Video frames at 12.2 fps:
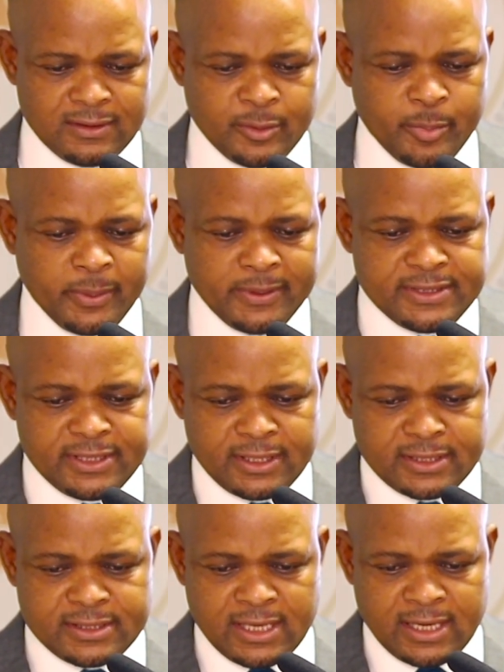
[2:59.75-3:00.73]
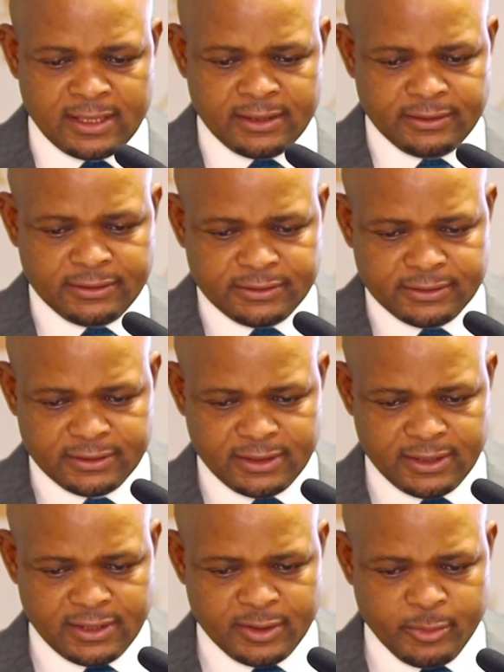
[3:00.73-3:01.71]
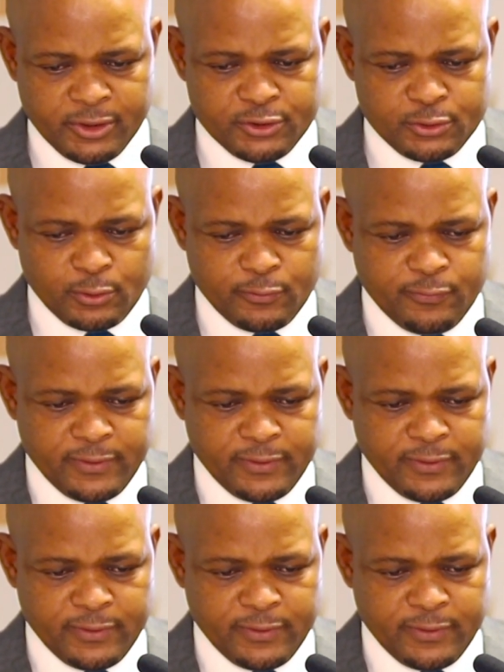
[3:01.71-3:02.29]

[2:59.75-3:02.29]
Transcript: The Permanent Secretary, the Minister of